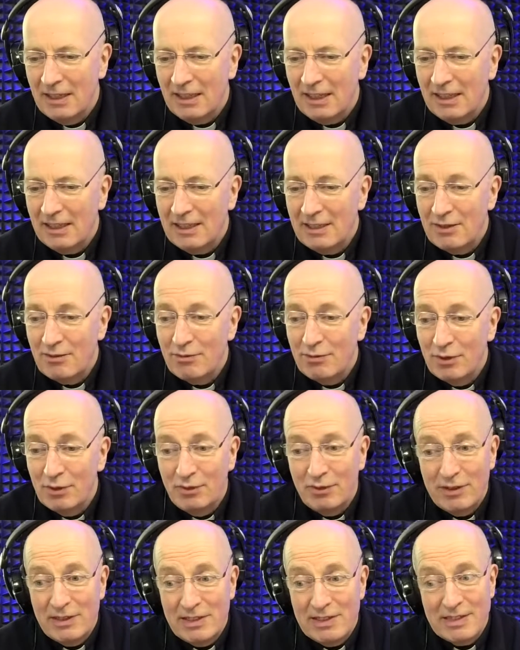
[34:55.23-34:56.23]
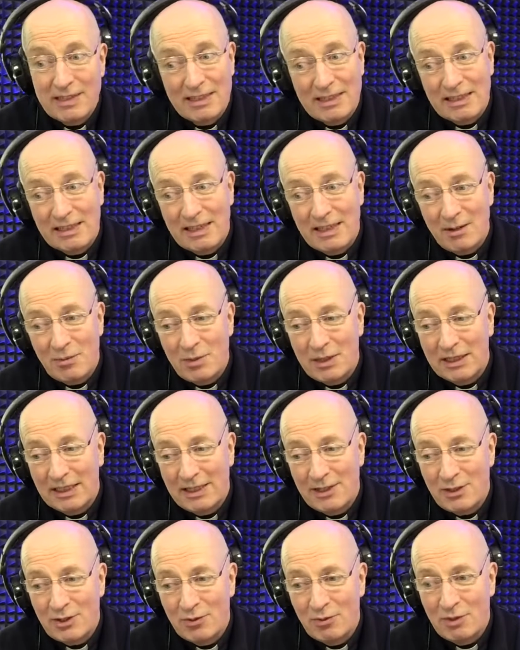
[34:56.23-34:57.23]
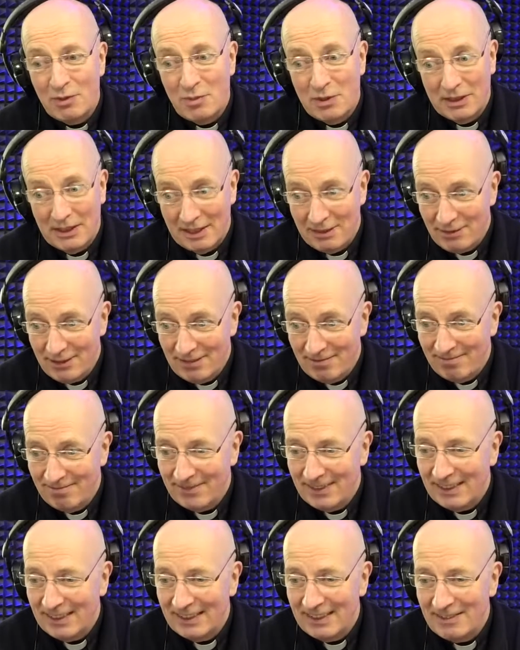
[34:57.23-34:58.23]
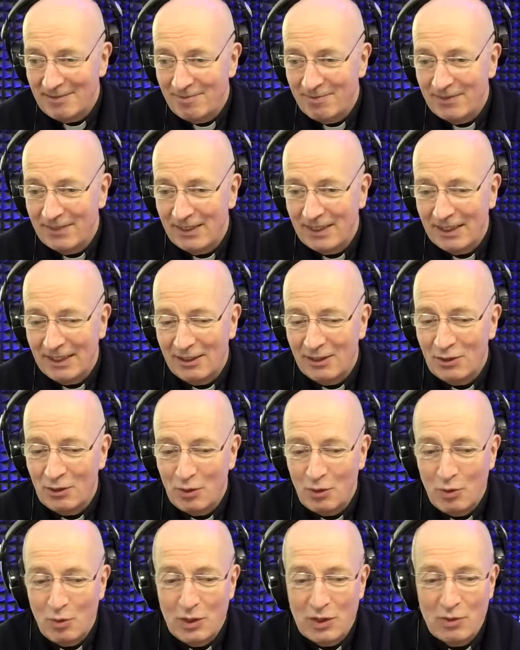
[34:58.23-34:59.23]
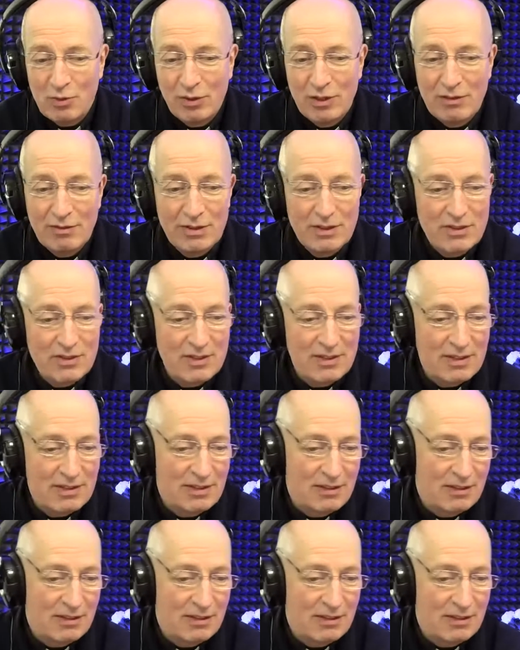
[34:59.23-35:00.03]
And it fulfills that little obligation we've been given, and which one of us,